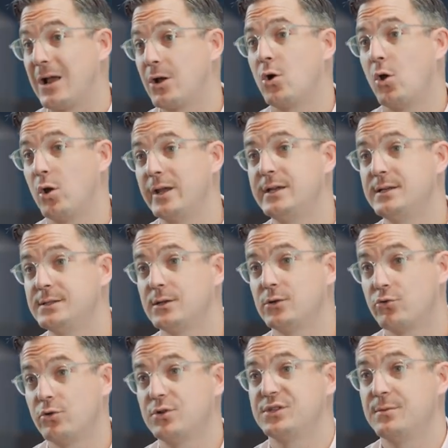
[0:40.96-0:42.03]
our colleagues
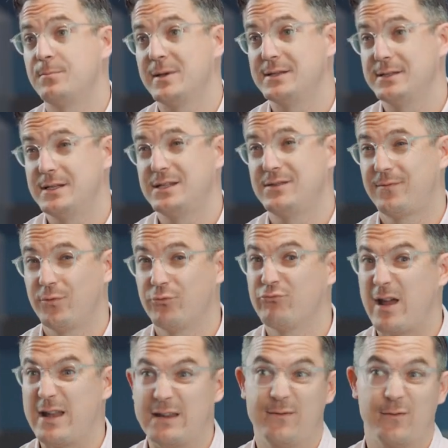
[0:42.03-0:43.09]
across the business for
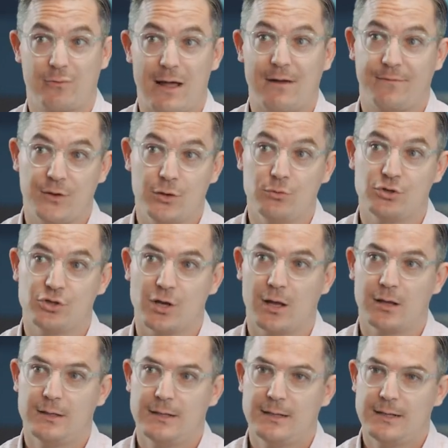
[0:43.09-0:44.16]
ready for our future.
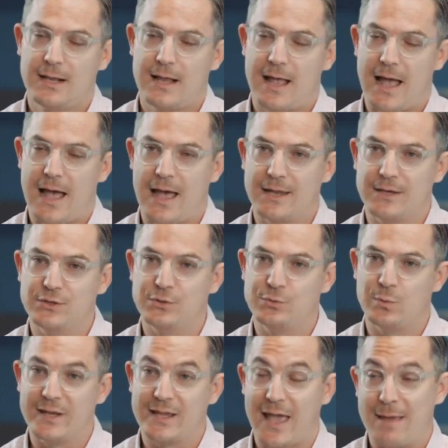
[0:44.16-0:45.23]
And
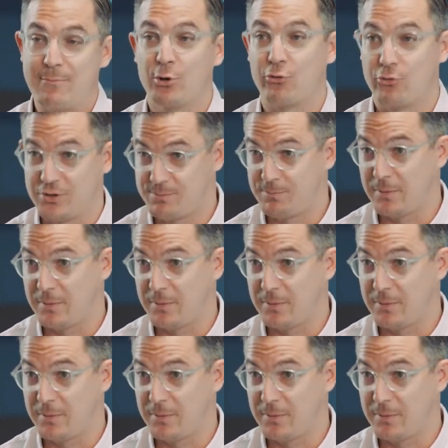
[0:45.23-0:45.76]
we came across